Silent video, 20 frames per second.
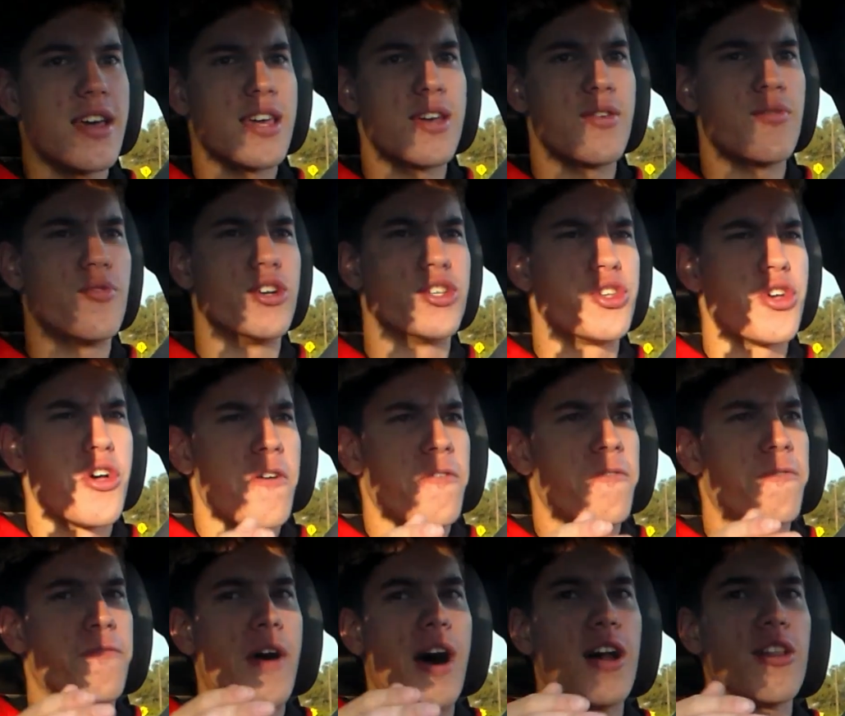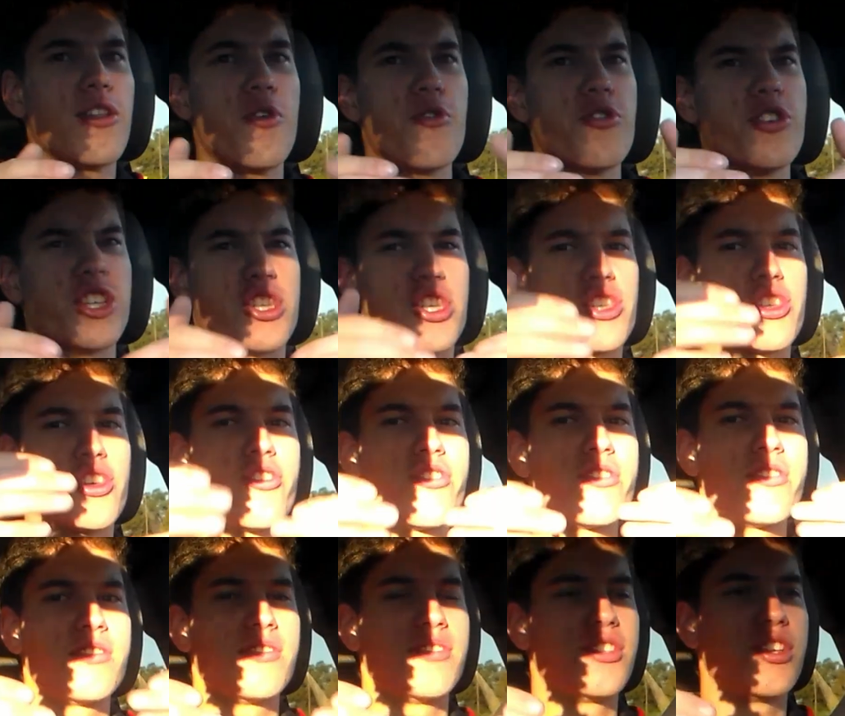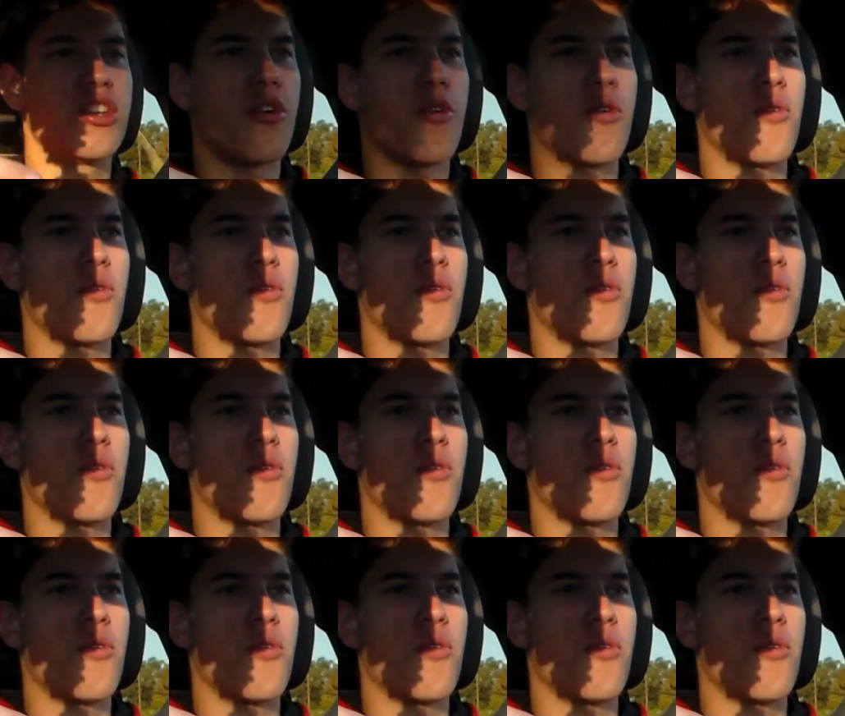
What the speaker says: It was follow this certain,